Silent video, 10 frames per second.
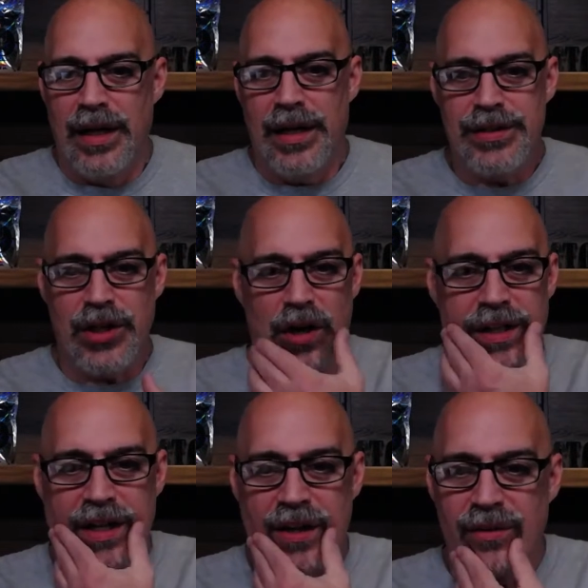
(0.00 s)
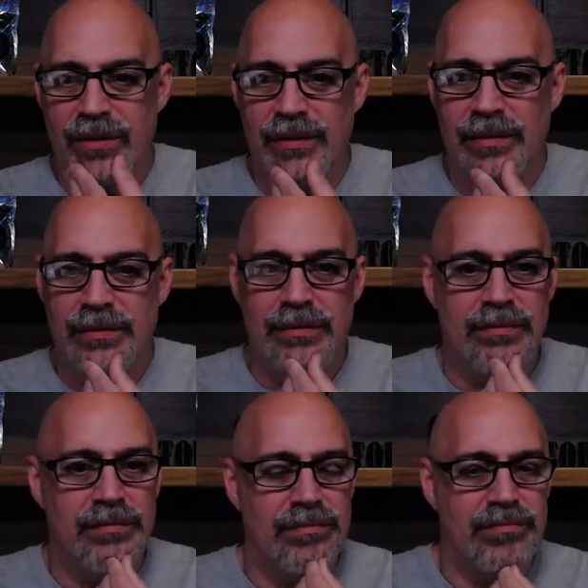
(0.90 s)
Is the audio?
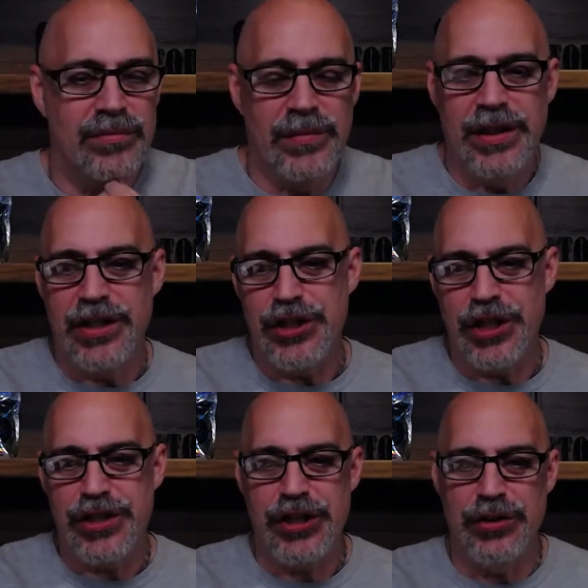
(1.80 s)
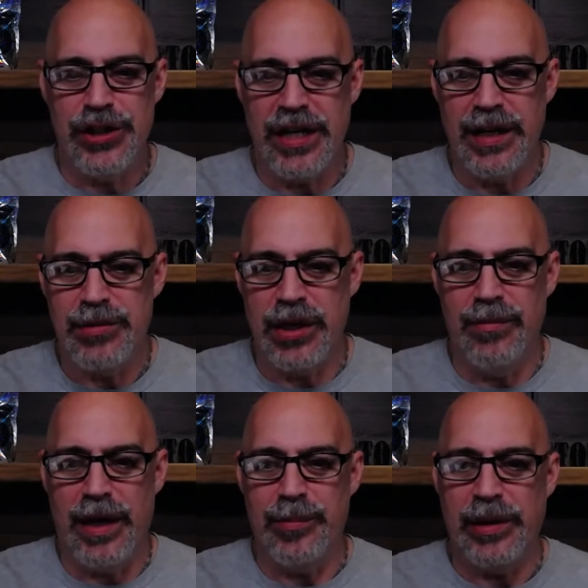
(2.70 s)
Is it just you, James? It
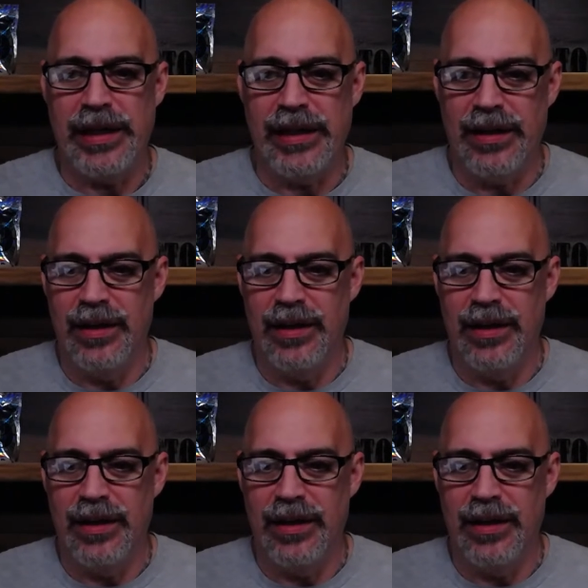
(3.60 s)
might be.